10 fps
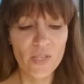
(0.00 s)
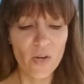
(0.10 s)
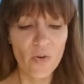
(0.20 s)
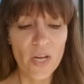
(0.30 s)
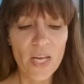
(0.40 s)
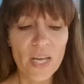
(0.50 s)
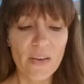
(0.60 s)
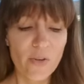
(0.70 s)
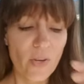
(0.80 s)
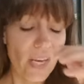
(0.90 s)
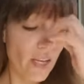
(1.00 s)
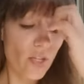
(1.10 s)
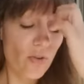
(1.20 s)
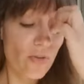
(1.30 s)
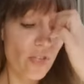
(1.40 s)
So if you can't
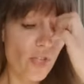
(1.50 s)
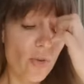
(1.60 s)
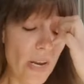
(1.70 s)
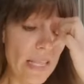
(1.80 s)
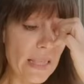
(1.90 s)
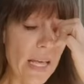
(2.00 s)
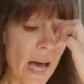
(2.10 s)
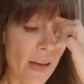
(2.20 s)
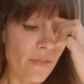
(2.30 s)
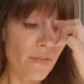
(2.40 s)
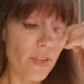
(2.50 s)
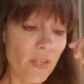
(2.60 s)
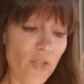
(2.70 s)
turn, tune in live,